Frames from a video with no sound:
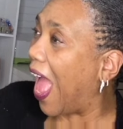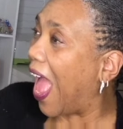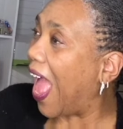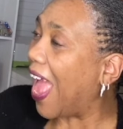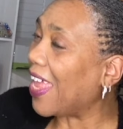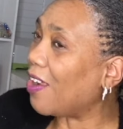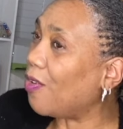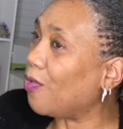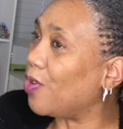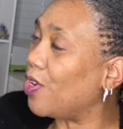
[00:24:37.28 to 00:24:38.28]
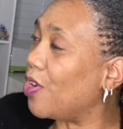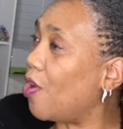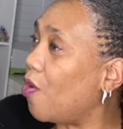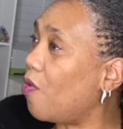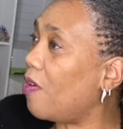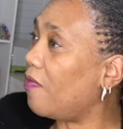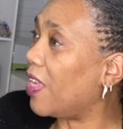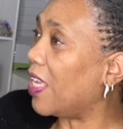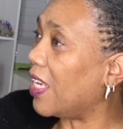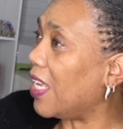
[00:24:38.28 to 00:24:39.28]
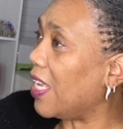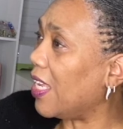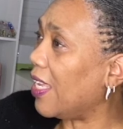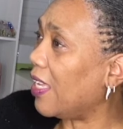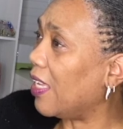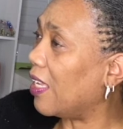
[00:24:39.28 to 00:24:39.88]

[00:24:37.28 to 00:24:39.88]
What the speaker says: I don't know of any,